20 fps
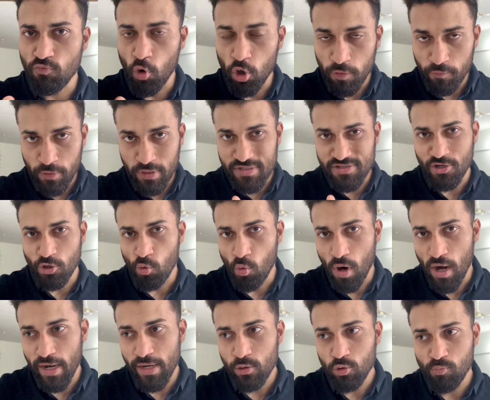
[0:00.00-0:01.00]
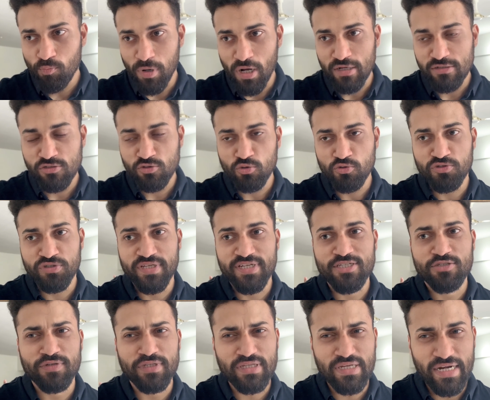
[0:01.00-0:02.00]
whatever is required to pass those
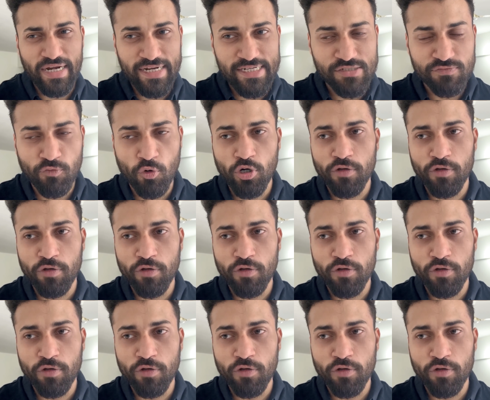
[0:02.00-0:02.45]
things with grace,